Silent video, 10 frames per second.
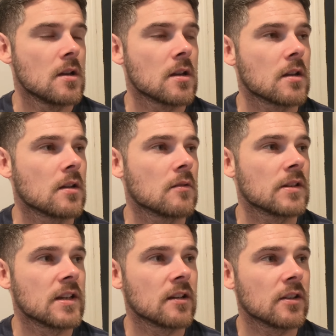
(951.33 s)
you know, a
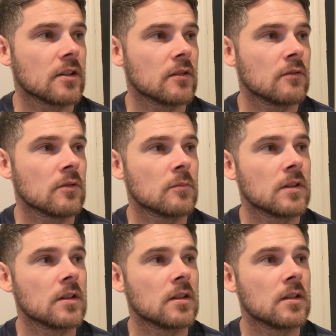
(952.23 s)
year or two, could
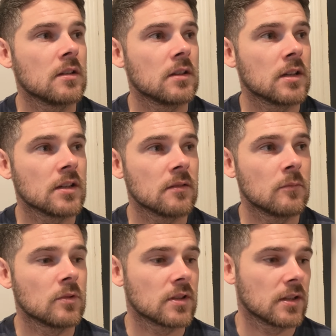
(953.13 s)
be
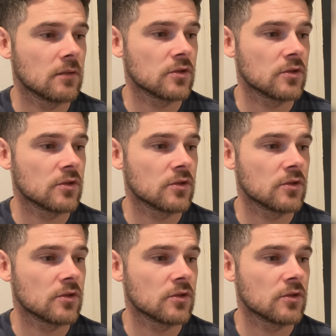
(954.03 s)
1, 2,